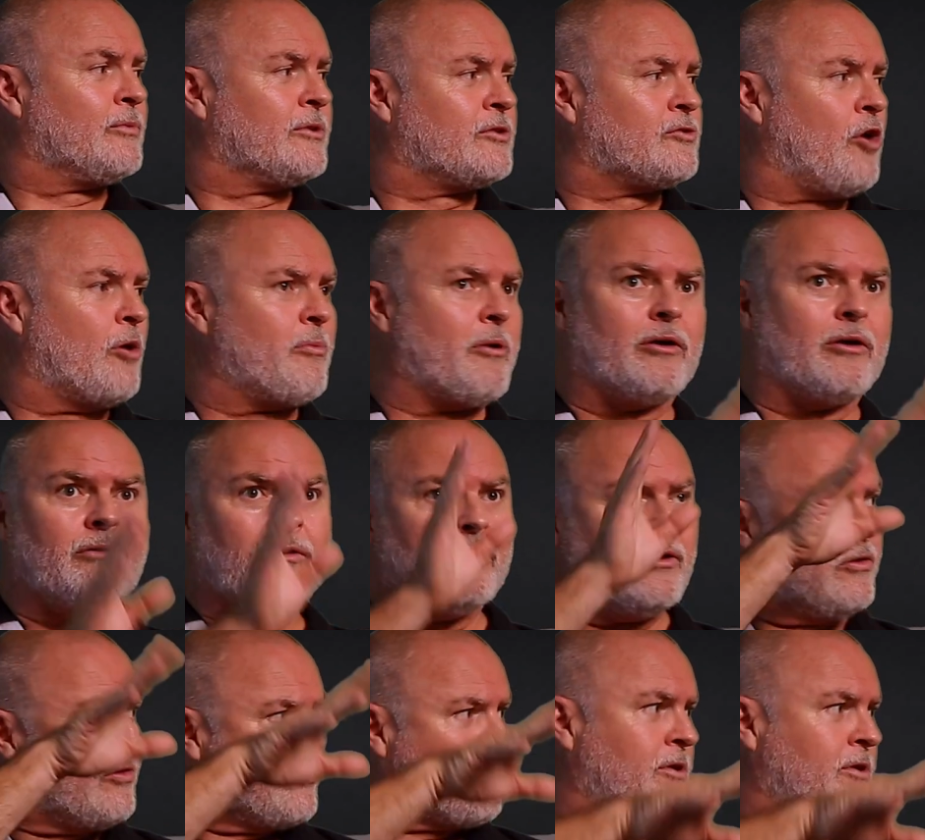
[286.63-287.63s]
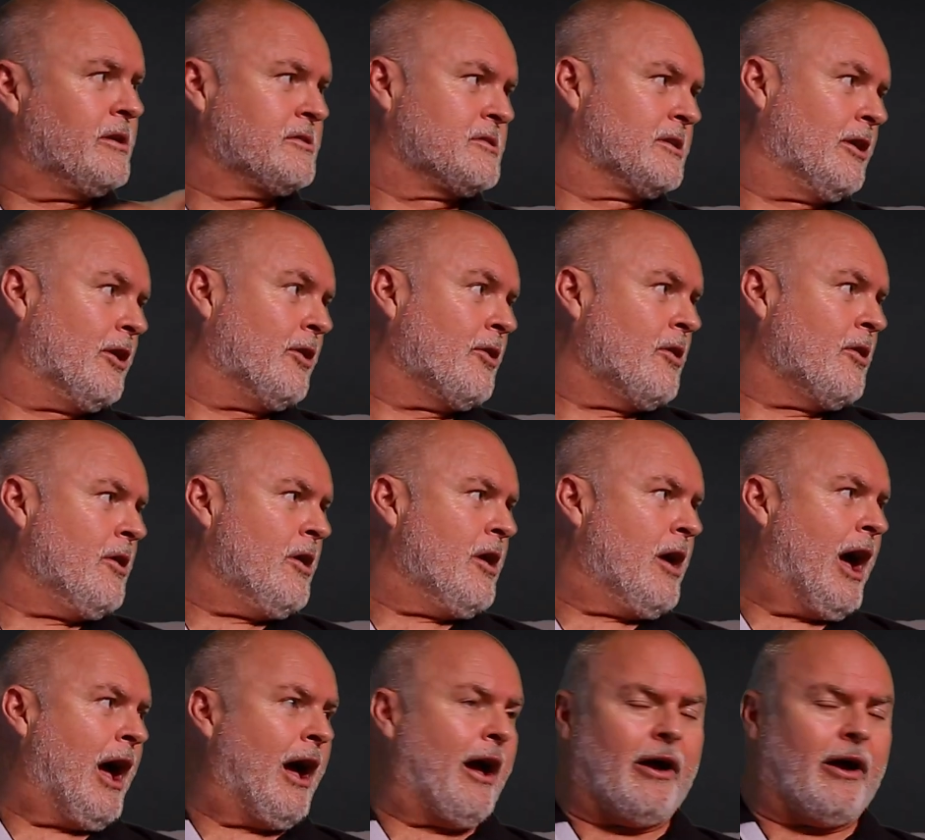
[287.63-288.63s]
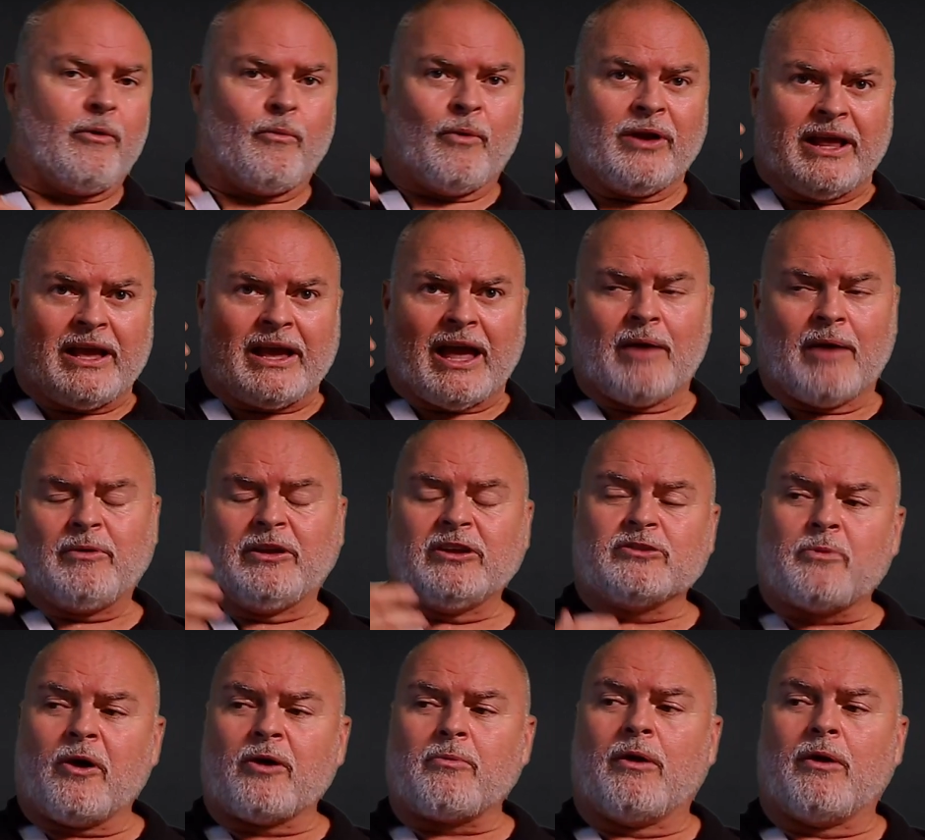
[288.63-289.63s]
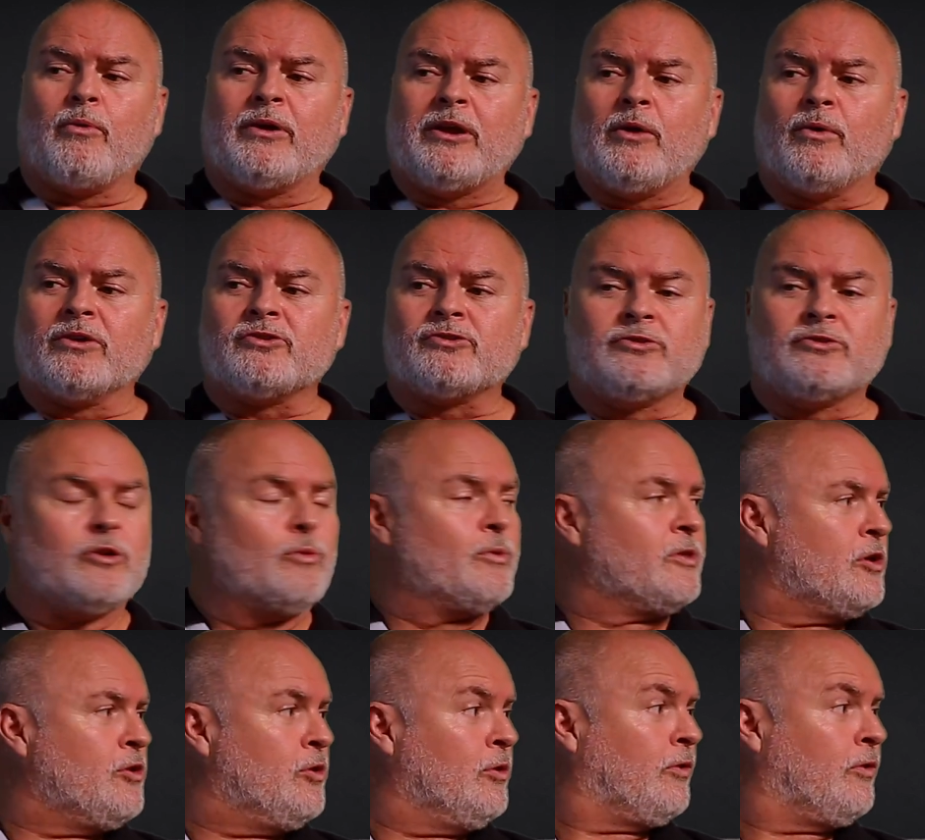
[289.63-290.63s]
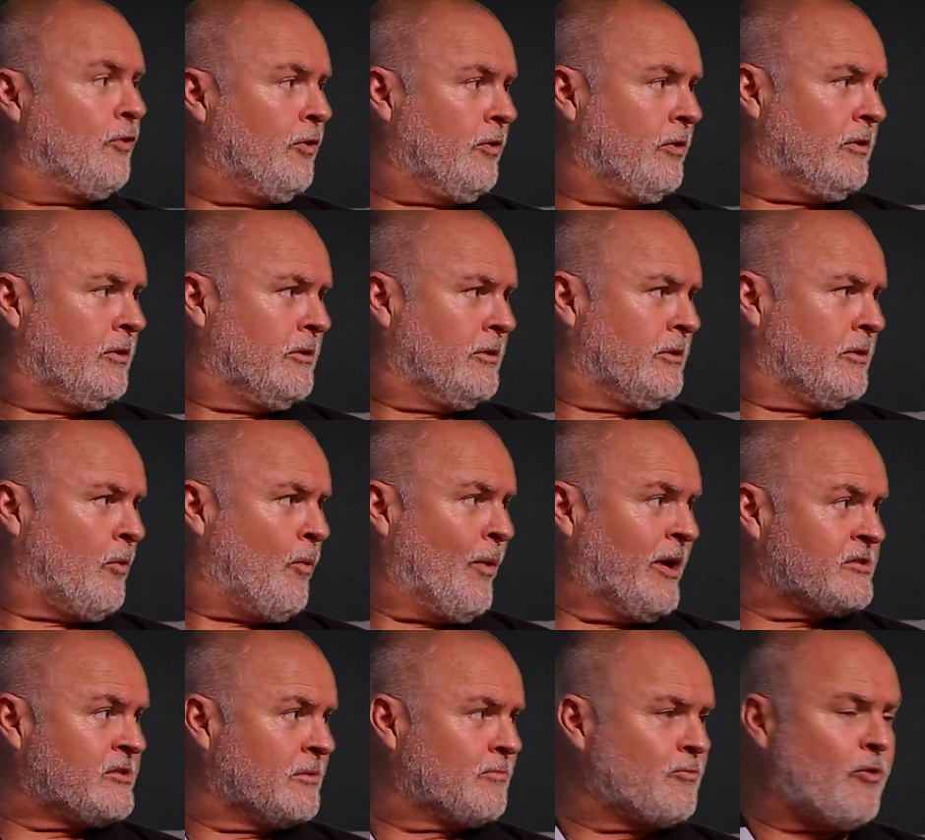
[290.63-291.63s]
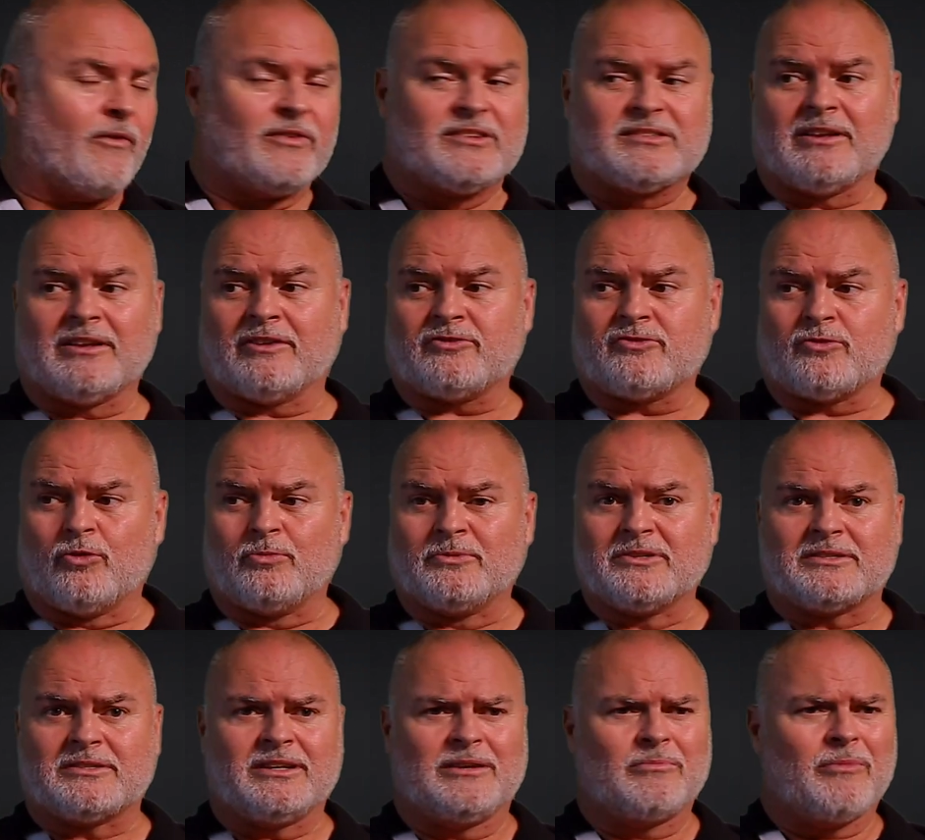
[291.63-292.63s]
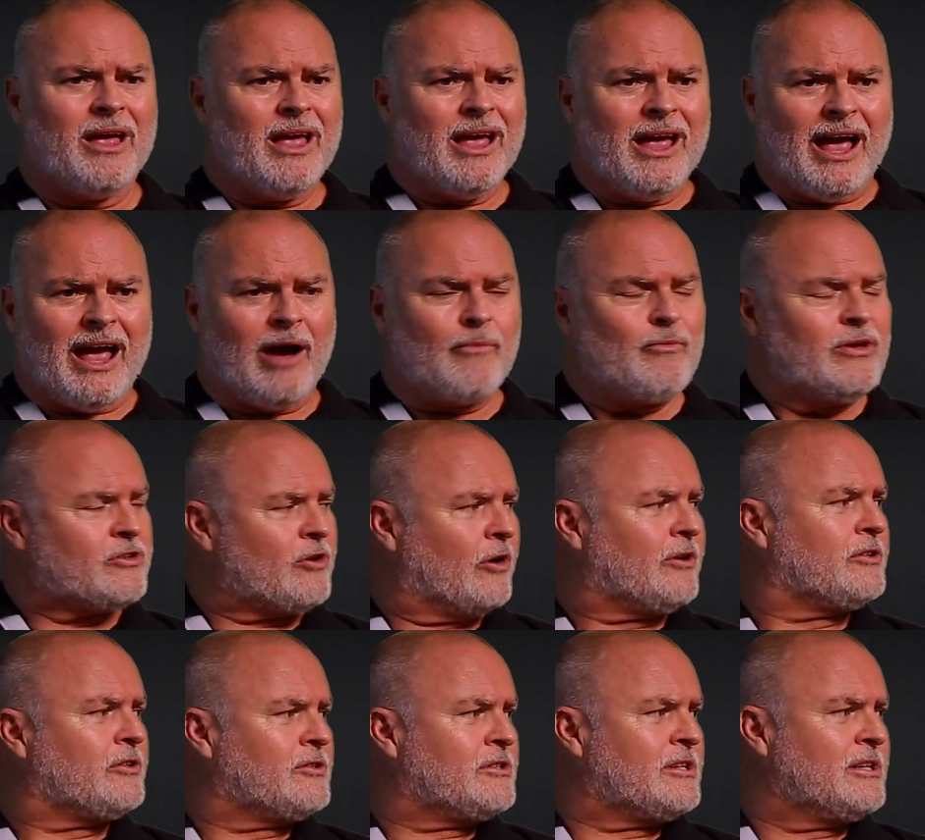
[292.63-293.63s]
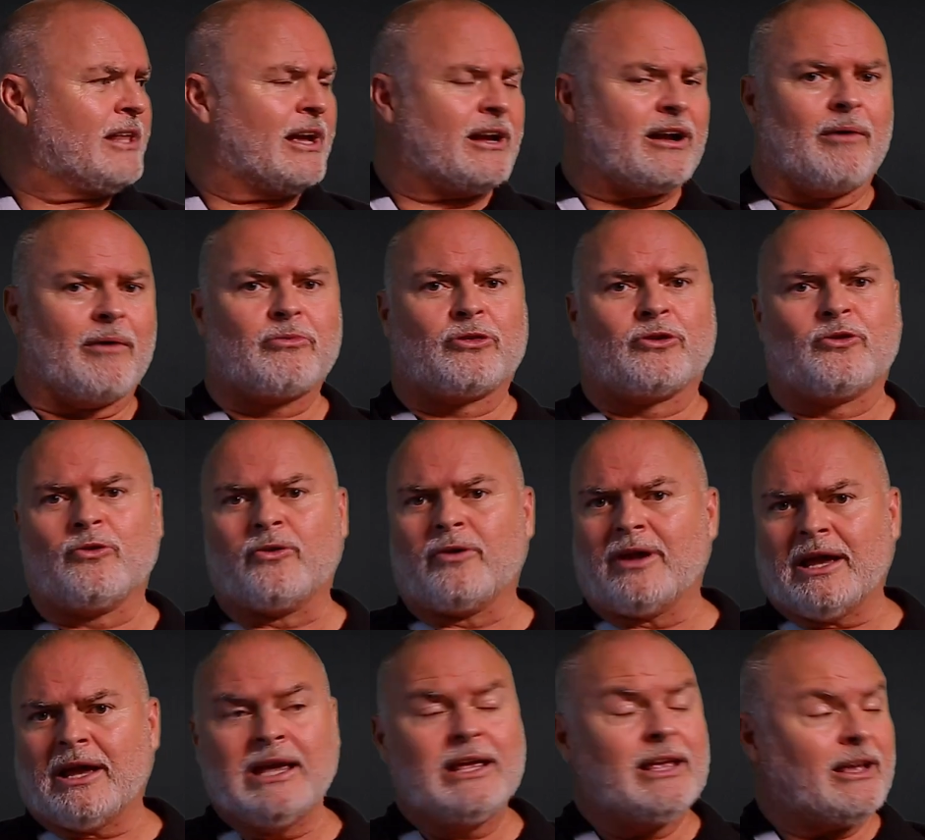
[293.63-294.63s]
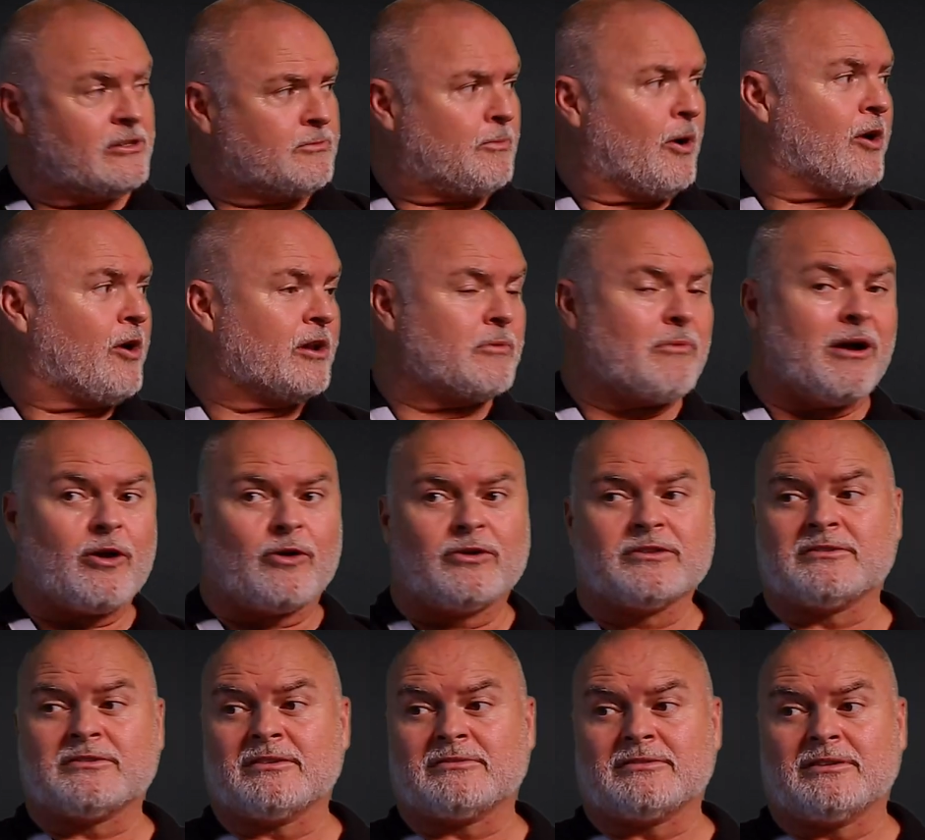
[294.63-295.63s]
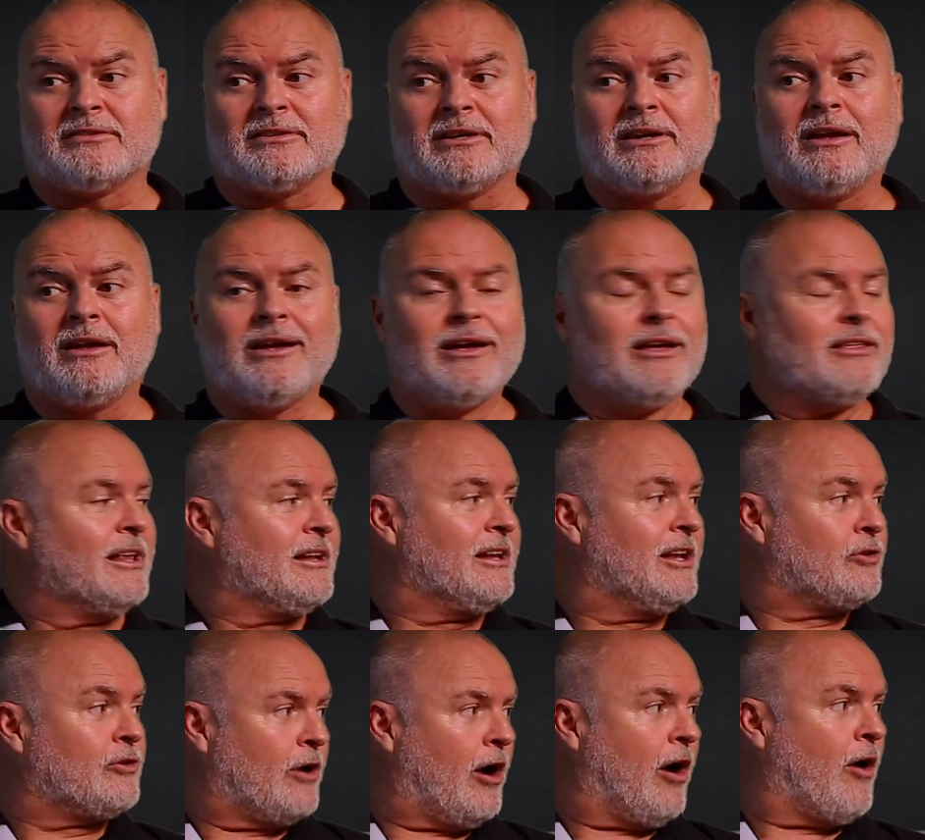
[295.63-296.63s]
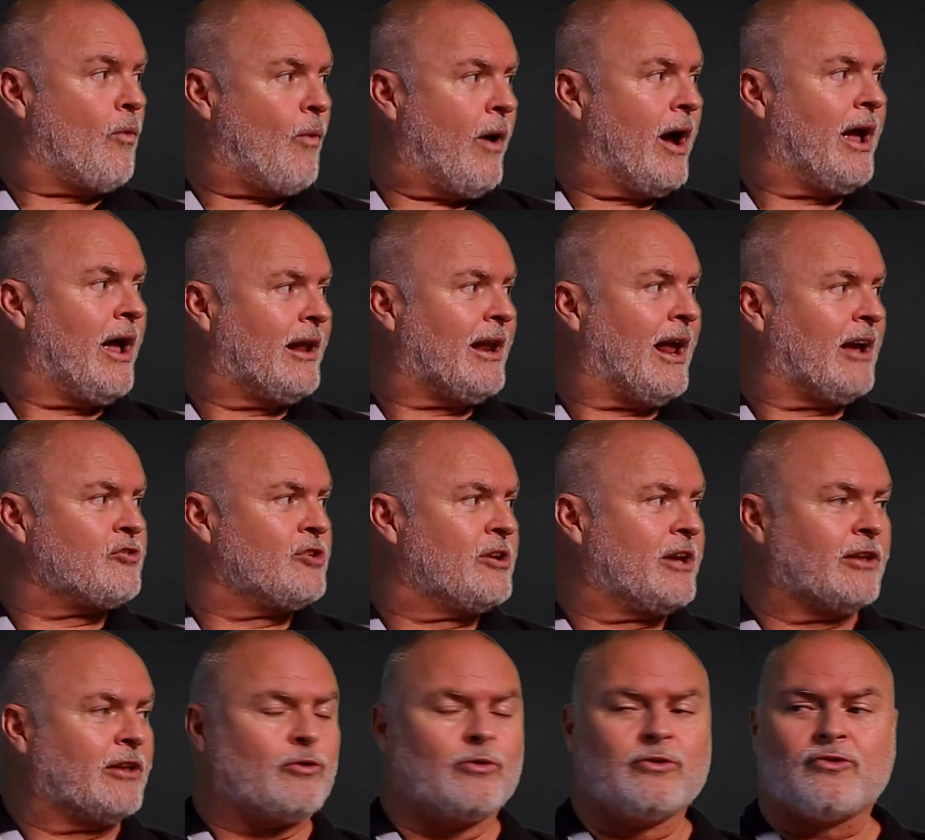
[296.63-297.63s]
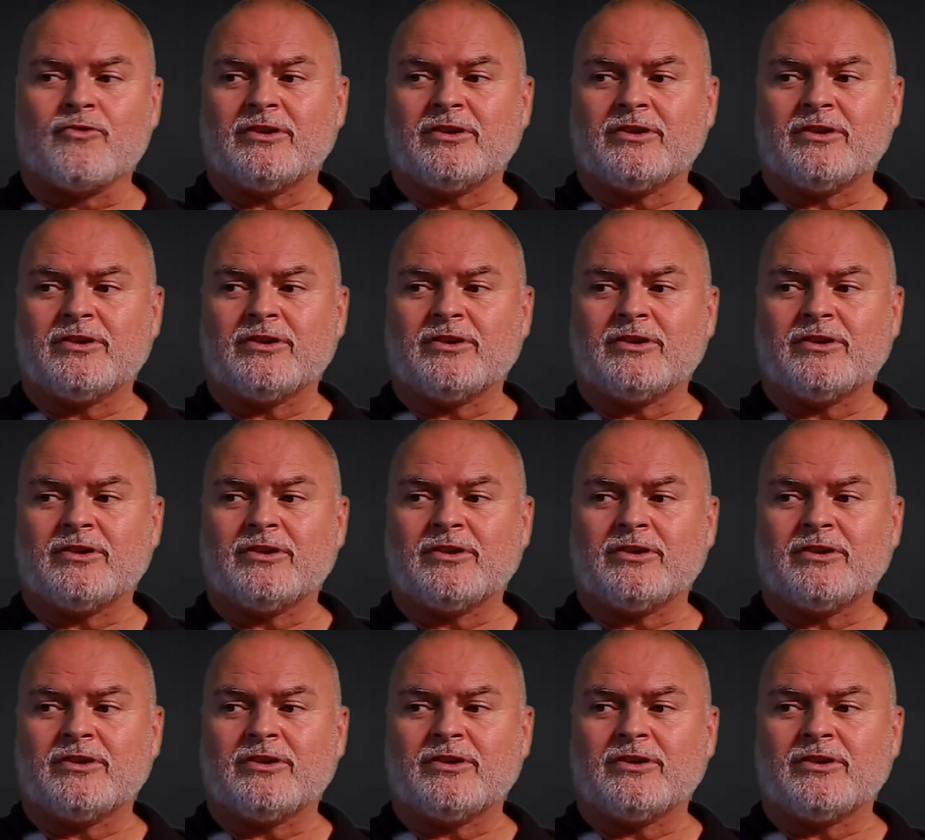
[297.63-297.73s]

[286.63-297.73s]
with Dobbo 3 years ago. When he came in, he spoke about what he wants to do with the youthful Western Province / Stormers team, and we started to see that come through. He has spoken about consistency, the need to go away and actually get good